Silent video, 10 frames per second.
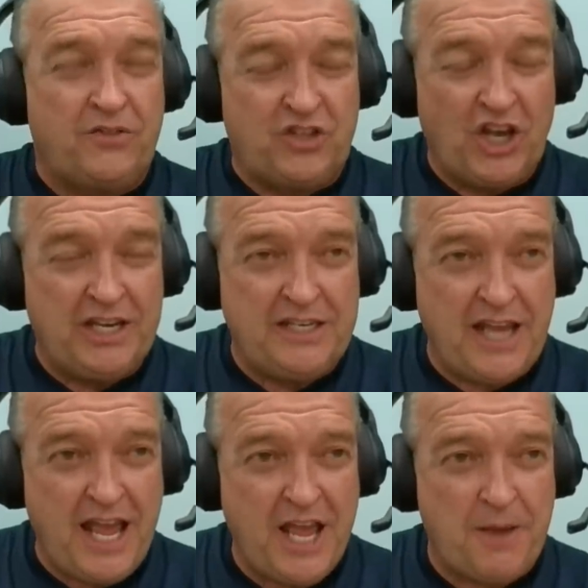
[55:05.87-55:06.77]

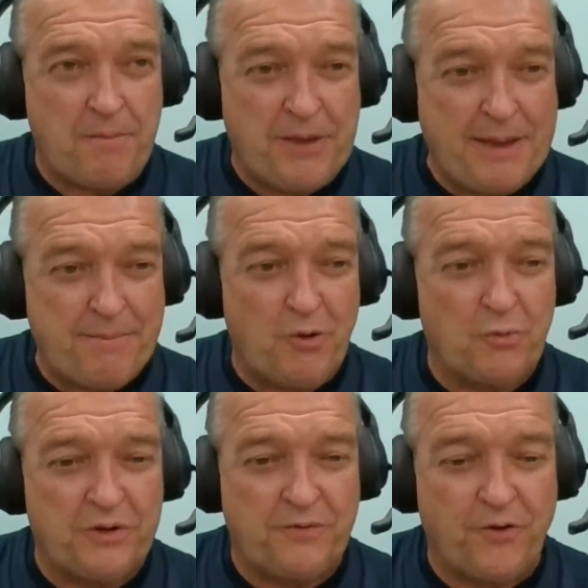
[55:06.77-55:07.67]
today
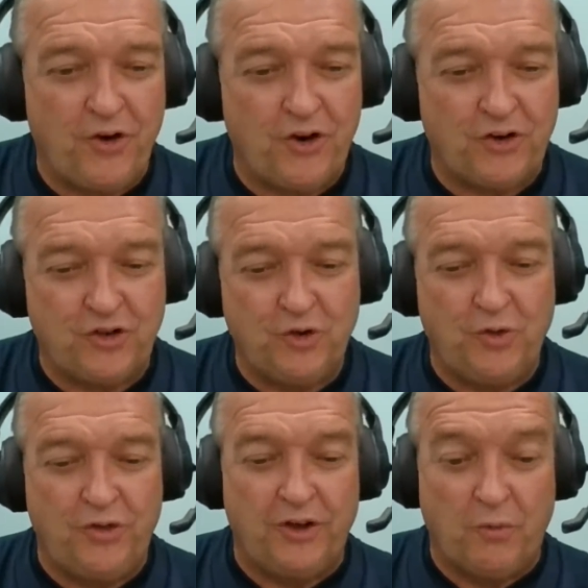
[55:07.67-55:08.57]
people refer to
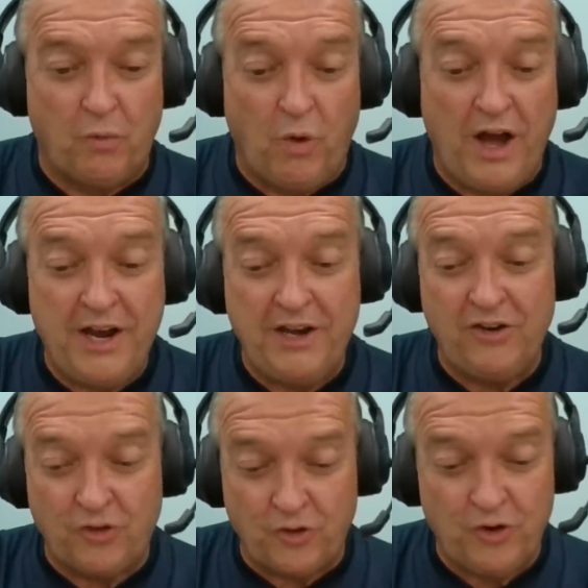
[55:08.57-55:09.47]
the
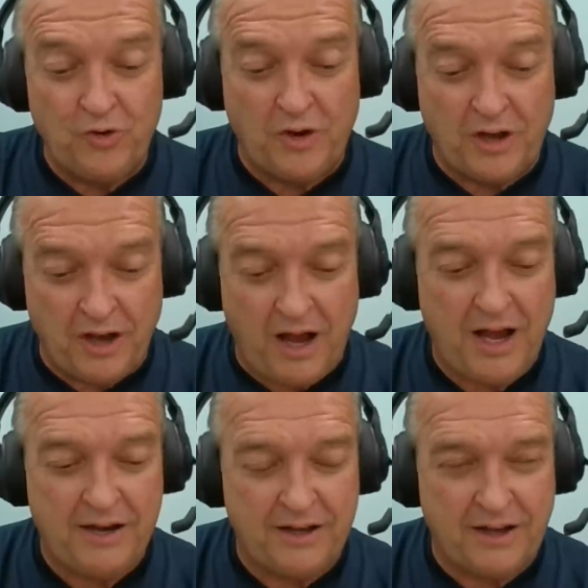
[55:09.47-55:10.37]
one true
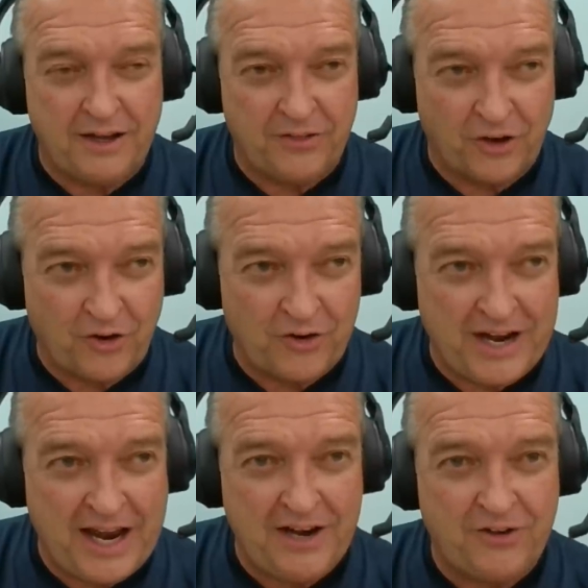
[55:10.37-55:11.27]
God, the
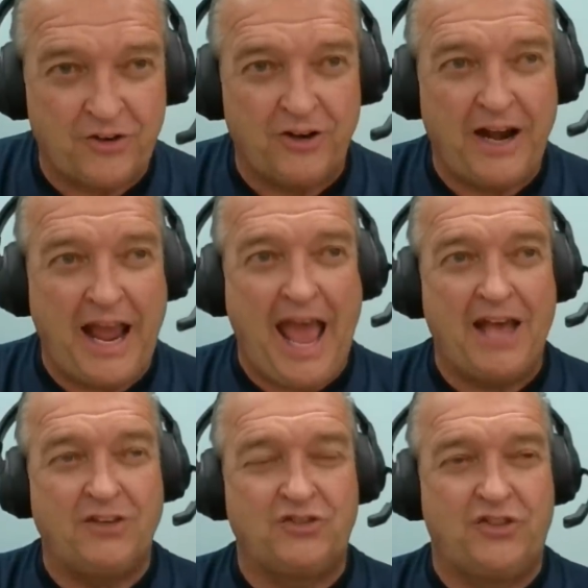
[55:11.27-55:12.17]
Creator,
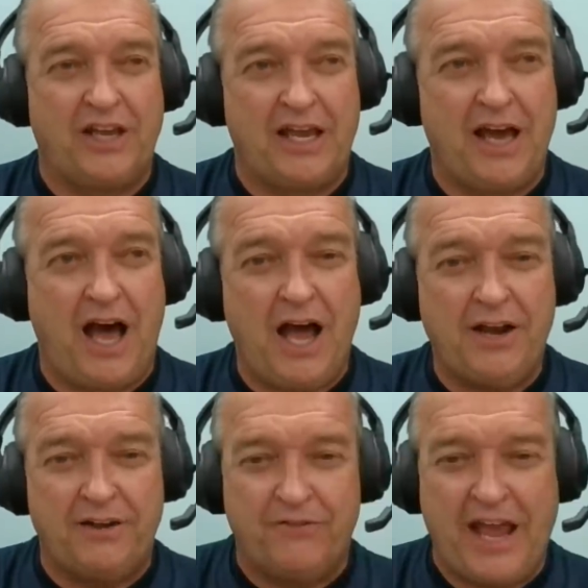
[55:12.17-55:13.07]
as the
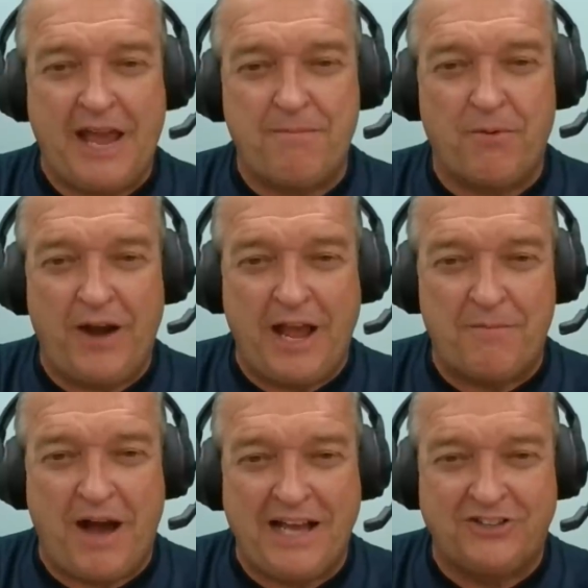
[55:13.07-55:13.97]
God of
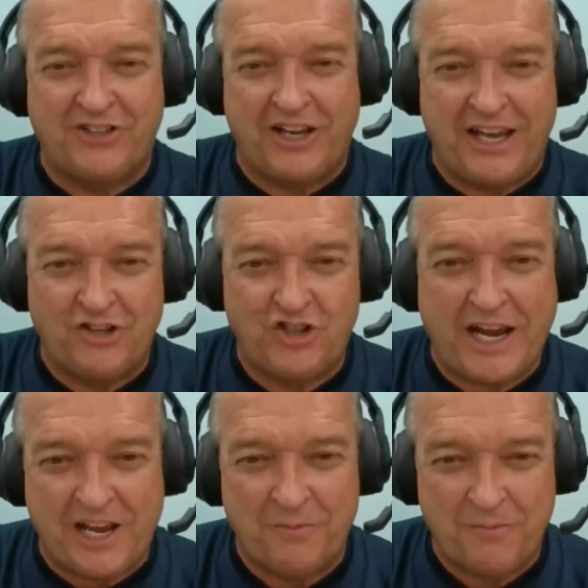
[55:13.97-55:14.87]
Abraham, Isaac, and
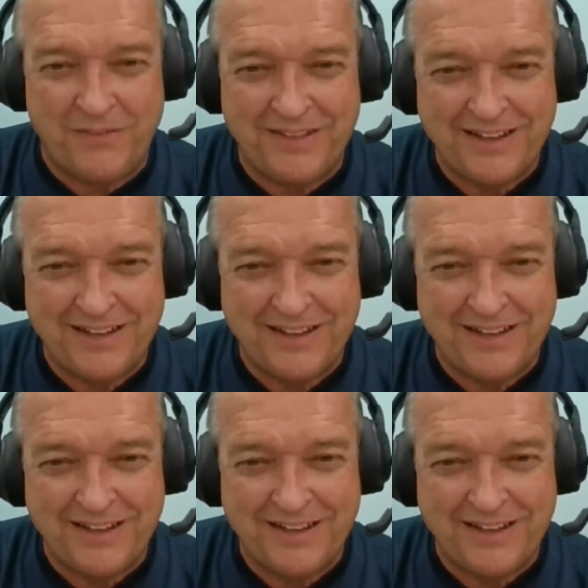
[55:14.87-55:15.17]
Jacob.